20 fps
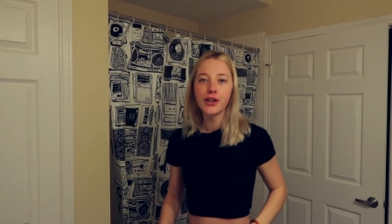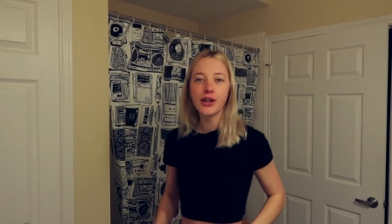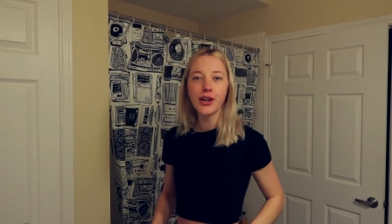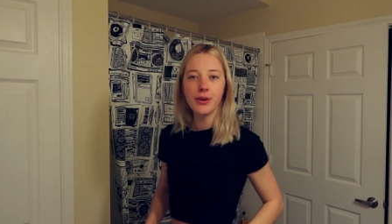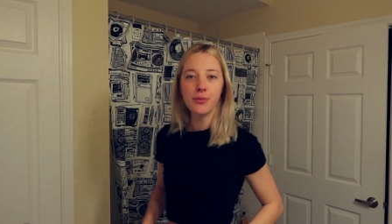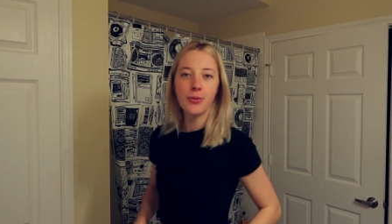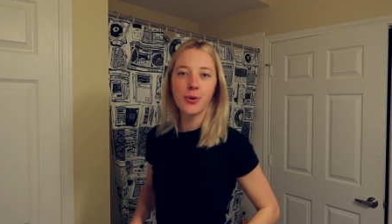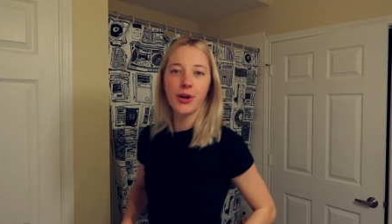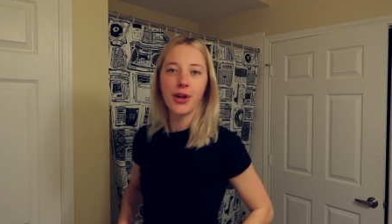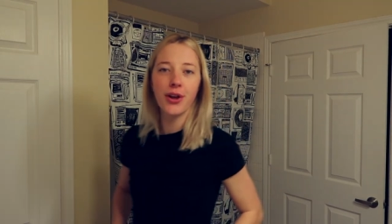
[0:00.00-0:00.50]

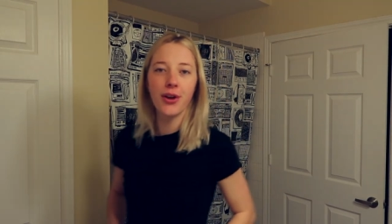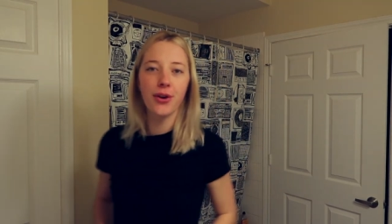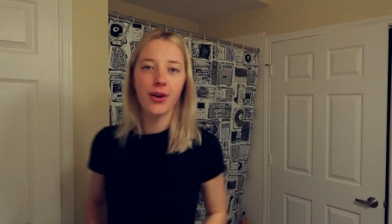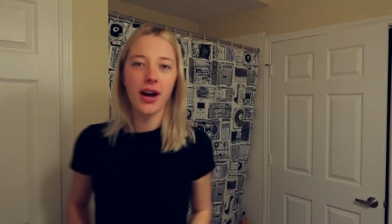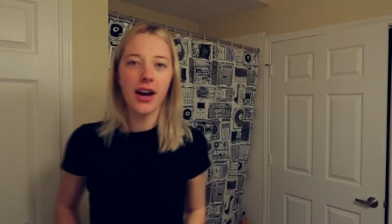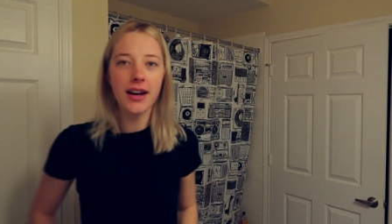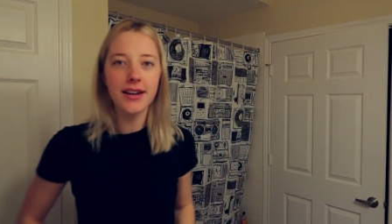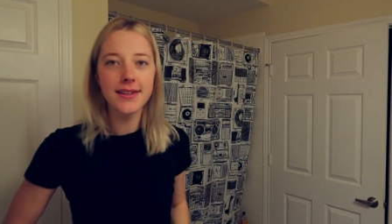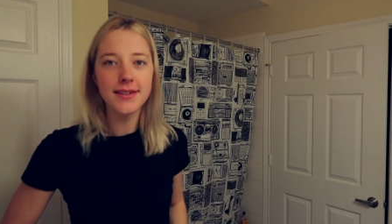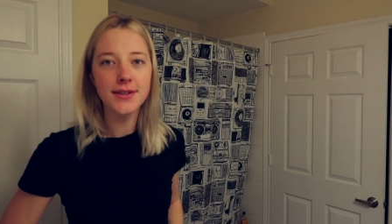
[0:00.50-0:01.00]
Good morning, you
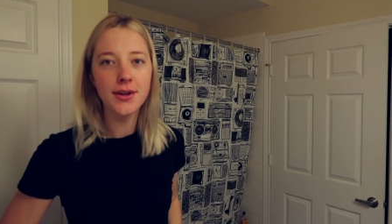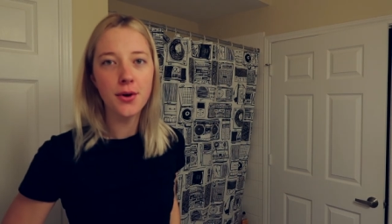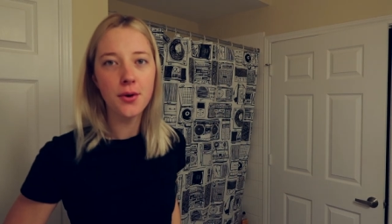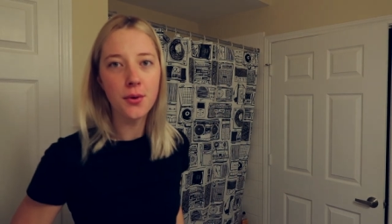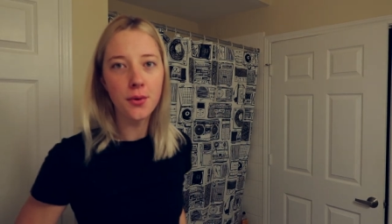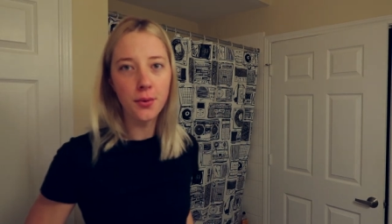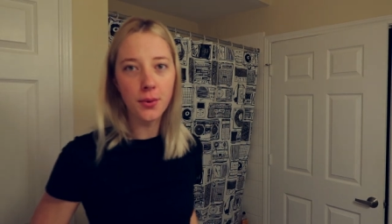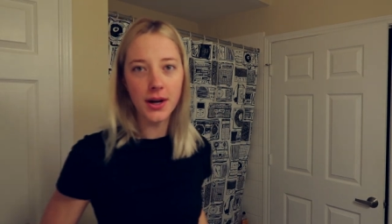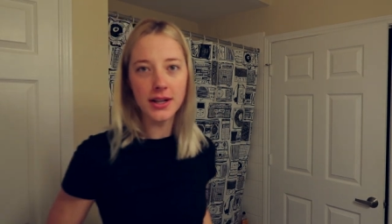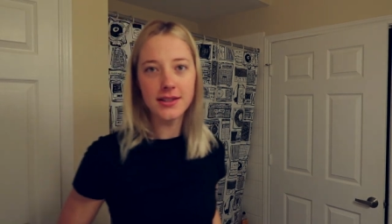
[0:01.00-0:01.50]
guys.
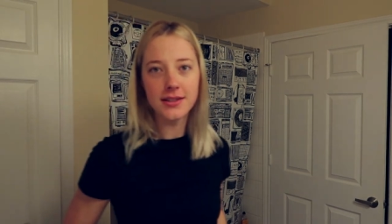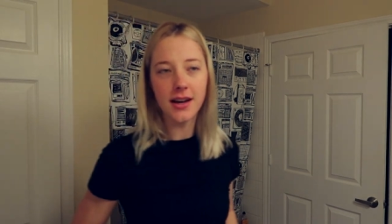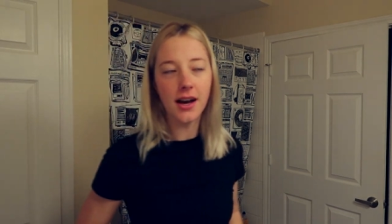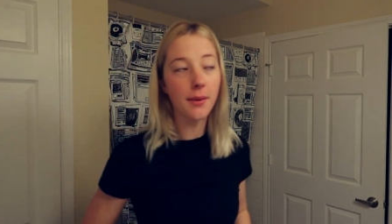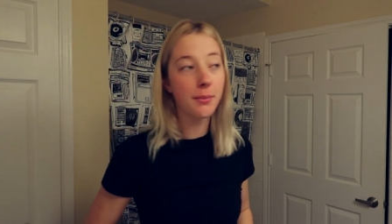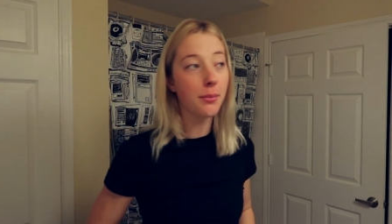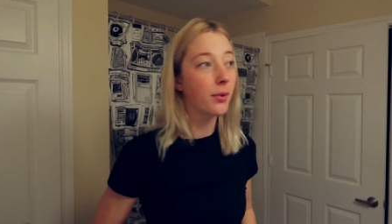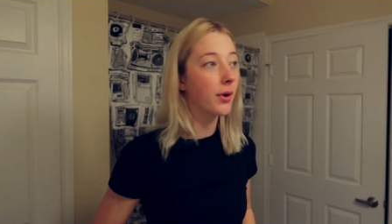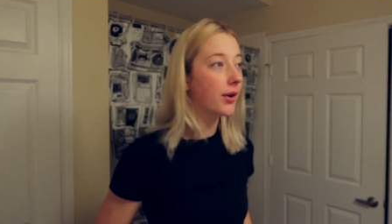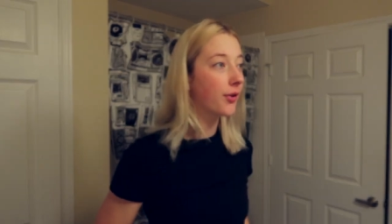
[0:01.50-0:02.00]
What's
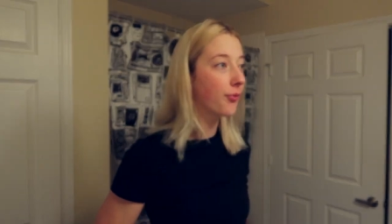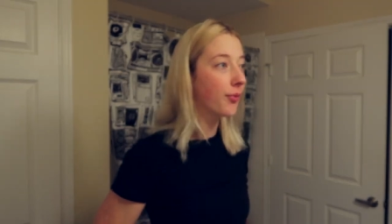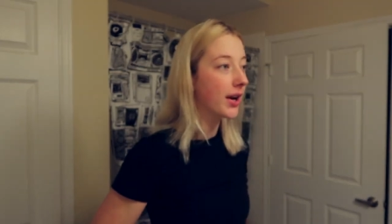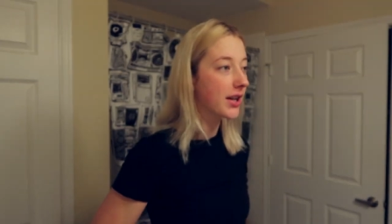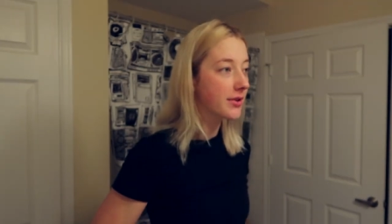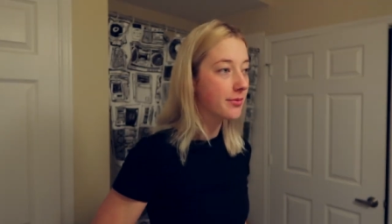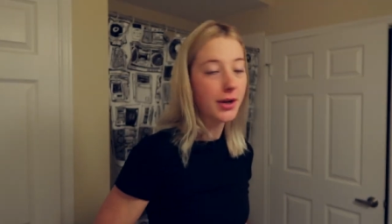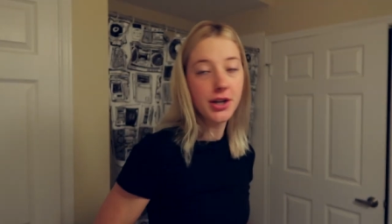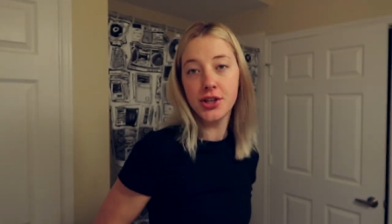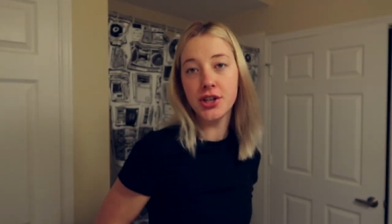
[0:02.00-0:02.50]
up? Welcome
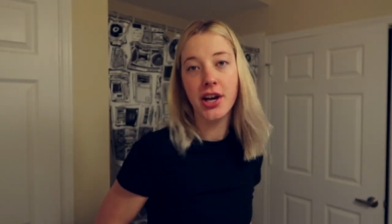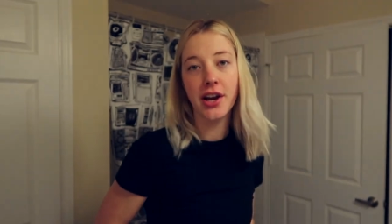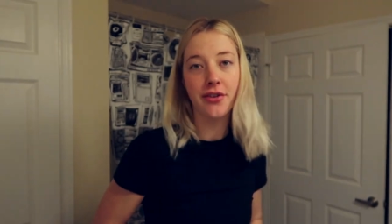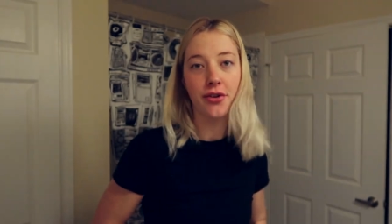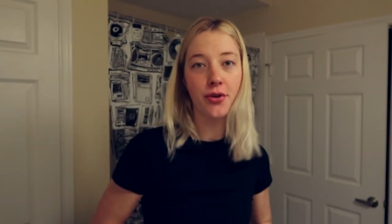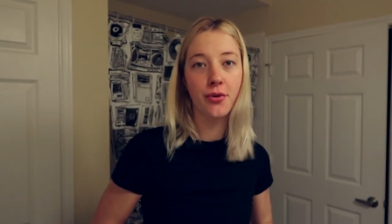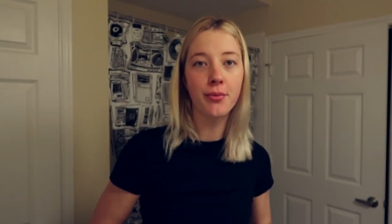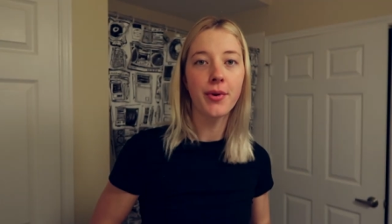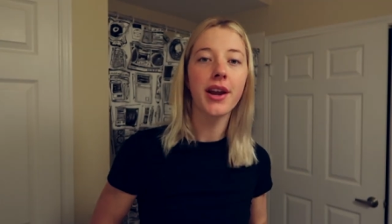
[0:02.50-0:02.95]
back to my channel.